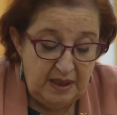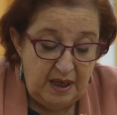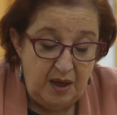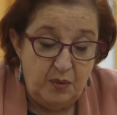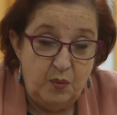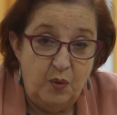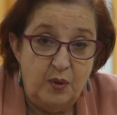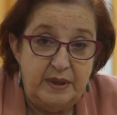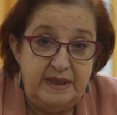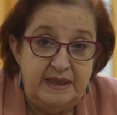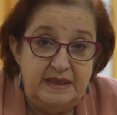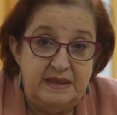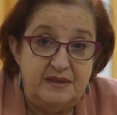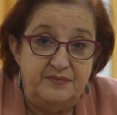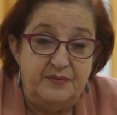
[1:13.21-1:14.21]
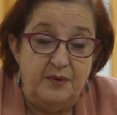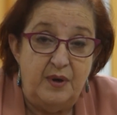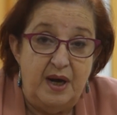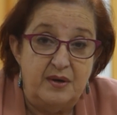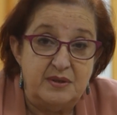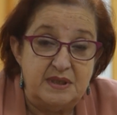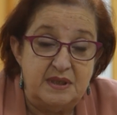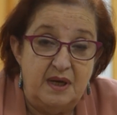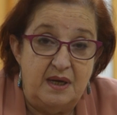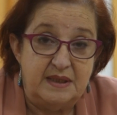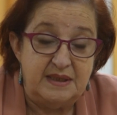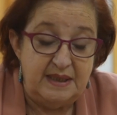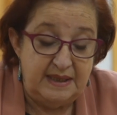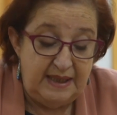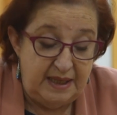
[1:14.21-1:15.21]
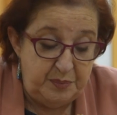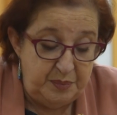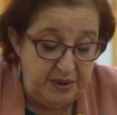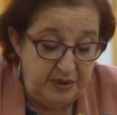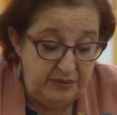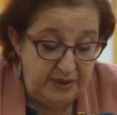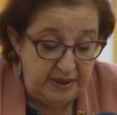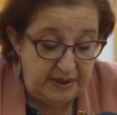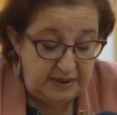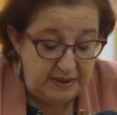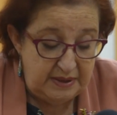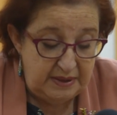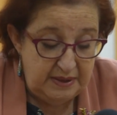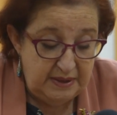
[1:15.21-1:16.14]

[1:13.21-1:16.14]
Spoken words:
awardees for house lots in that period.